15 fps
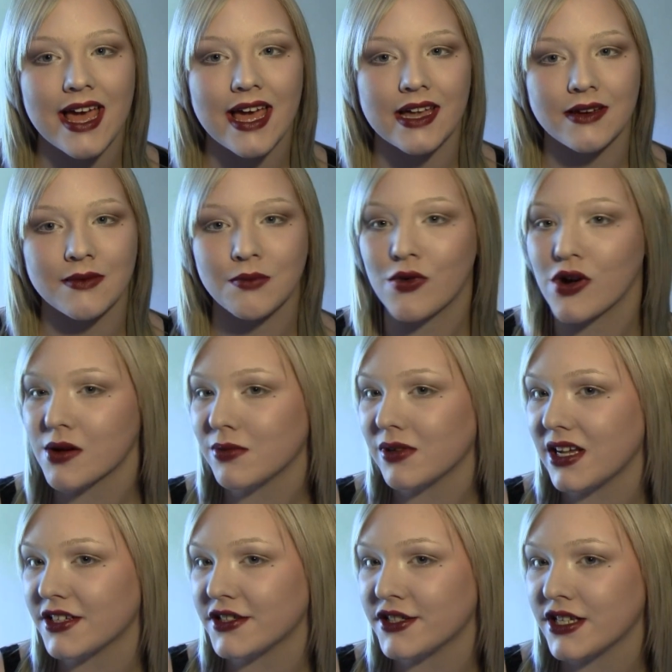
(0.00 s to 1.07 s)
and more
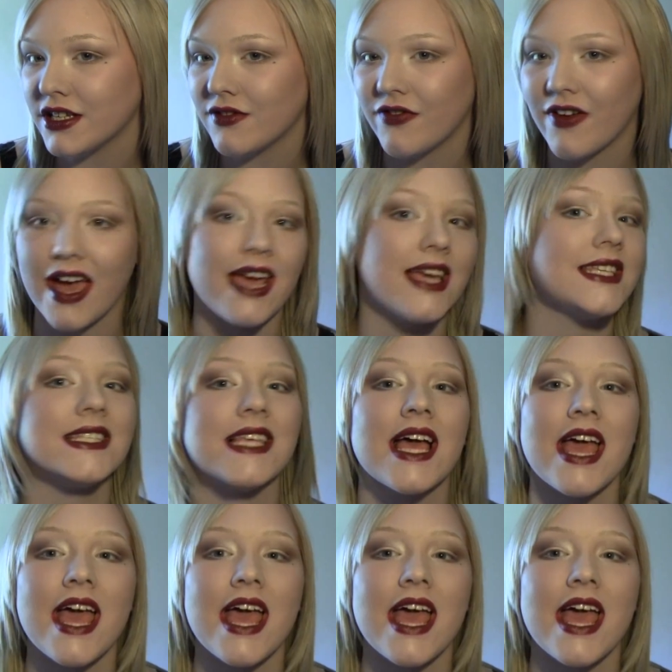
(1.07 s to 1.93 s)
blush to the face,